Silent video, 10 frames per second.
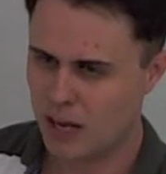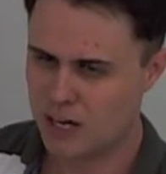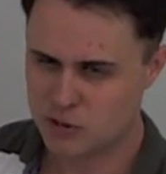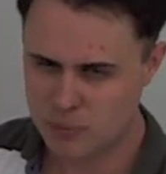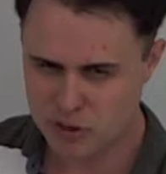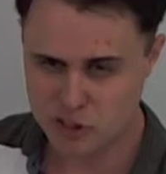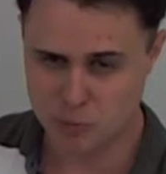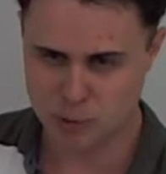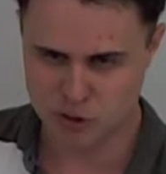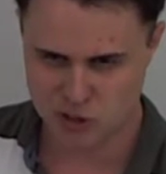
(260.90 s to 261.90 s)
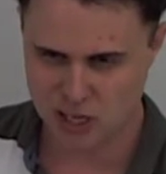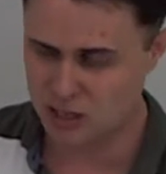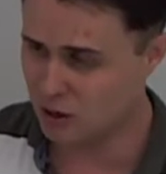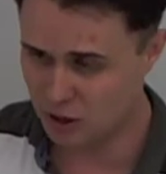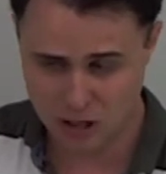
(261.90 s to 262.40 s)
And if something's a
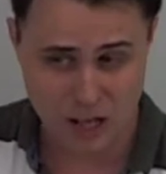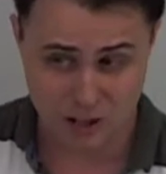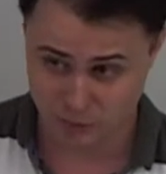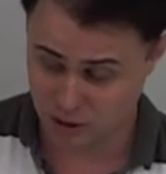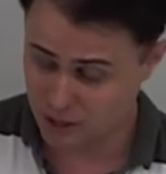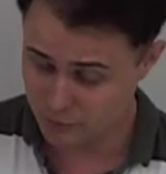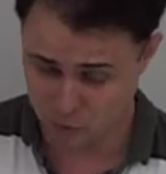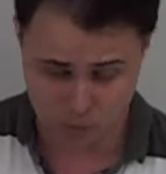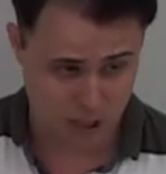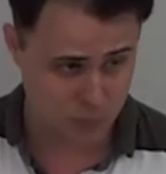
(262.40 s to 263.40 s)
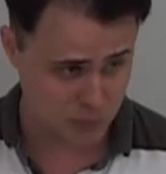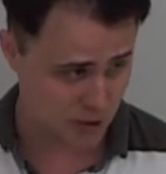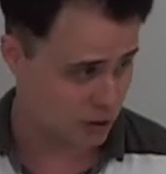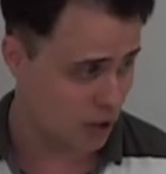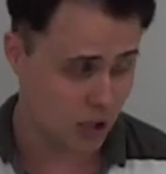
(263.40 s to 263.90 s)
percent, and a lot of your problems
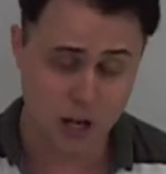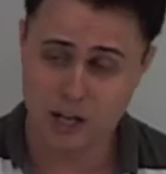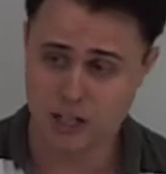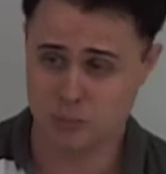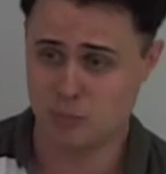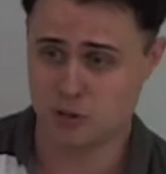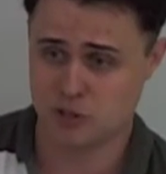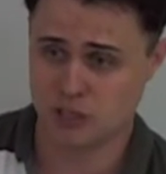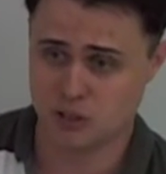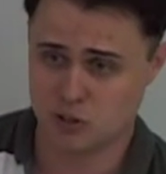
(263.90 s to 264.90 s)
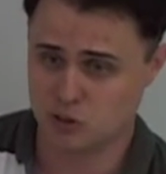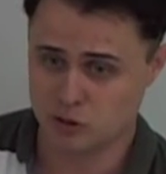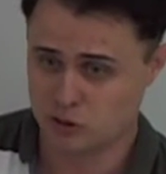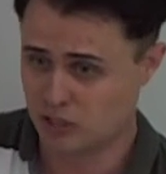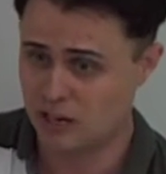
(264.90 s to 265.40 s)
in here are not going to be percentages.
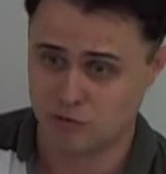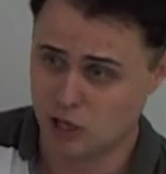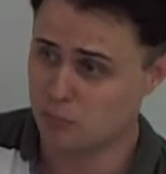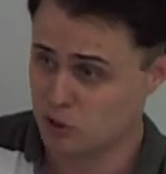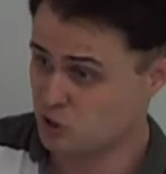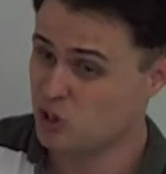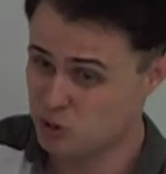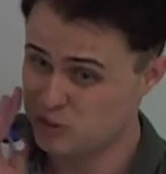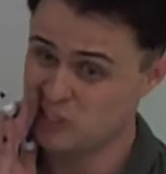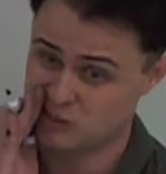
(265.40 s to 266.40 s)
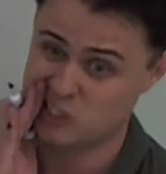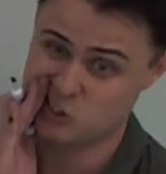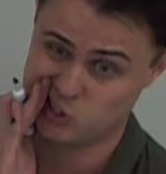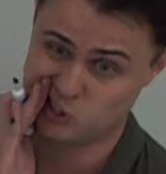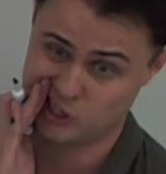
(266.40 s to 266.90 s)
You're just going to have numbers. Those will be even
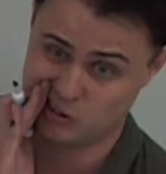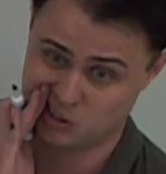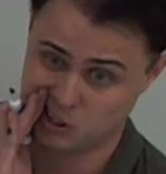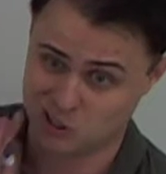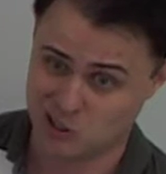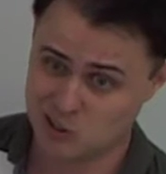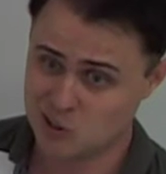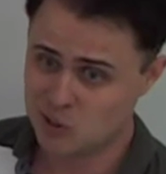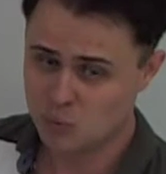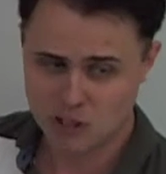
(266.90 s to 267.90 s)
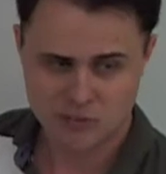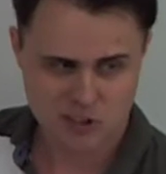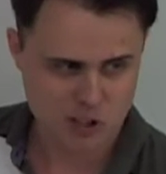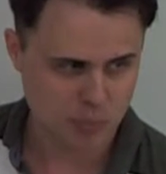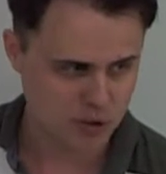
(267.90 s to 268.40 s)
easier, I think. But if
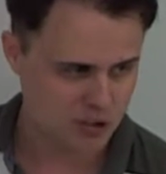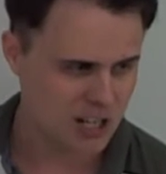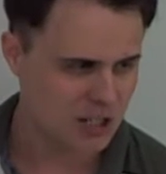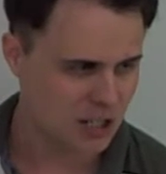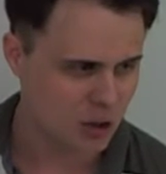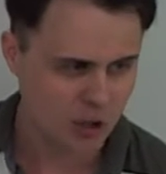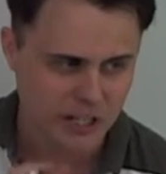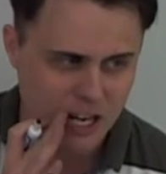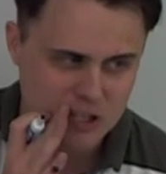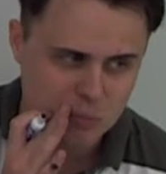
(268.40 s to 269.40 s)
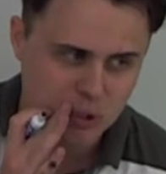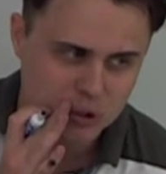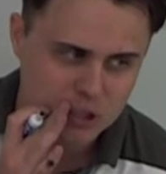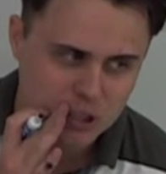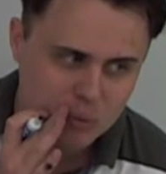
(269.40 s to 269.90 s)
it's a percent, it already has a
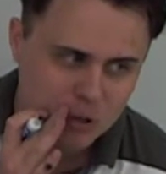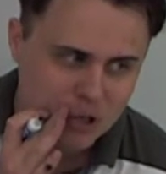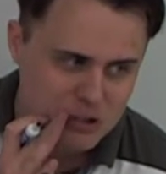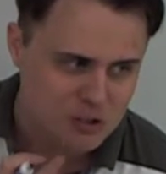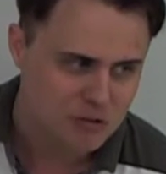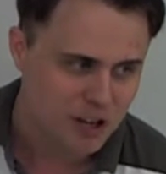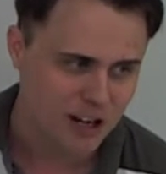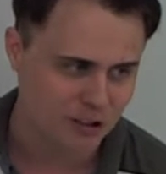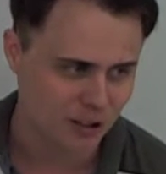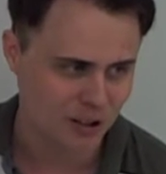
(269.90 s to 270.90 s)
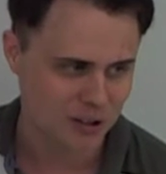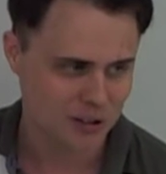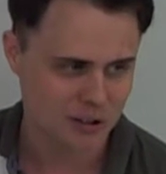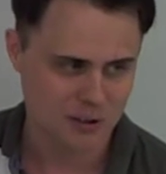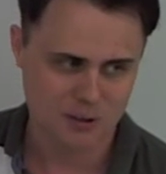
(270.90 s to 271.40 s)
built-in comparison factor.
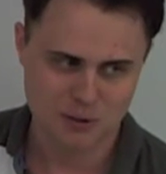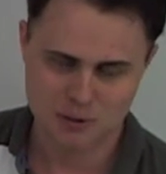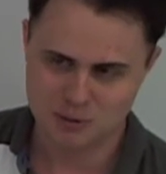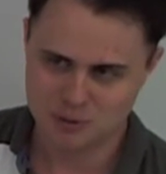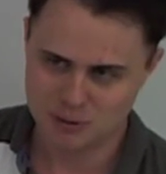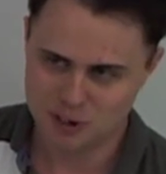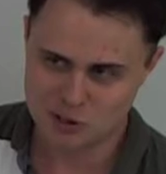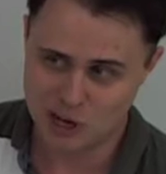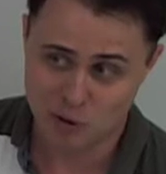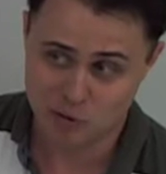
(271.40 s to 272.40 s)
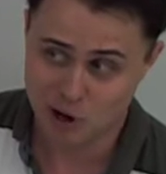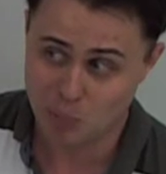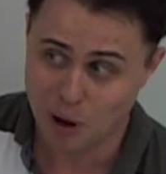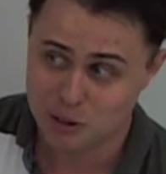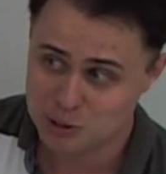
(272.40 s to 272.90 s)
It's out of
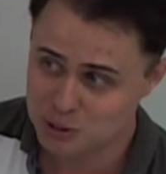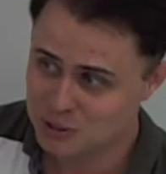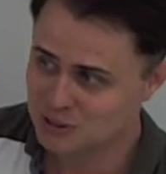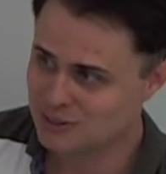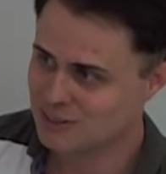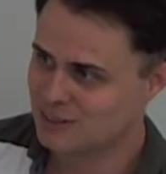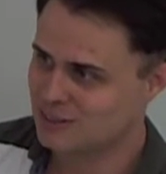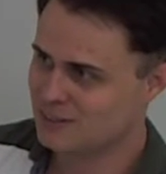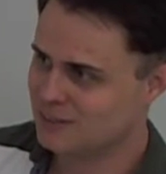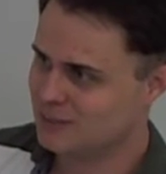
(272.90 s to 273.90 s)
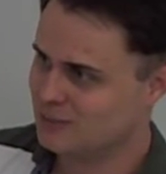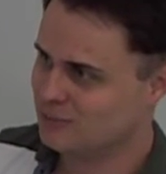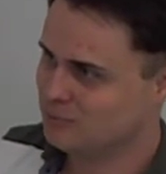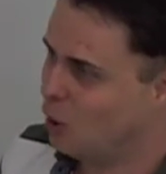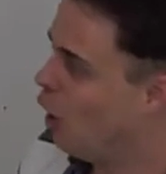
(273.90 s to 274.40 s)
how much?
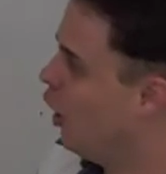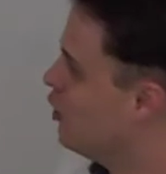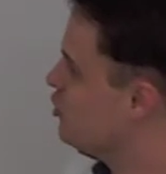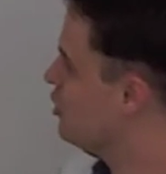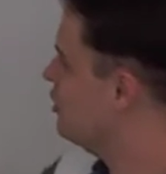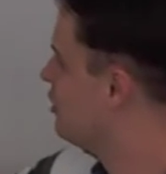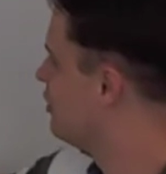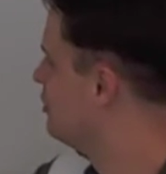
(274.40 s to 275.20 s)
100.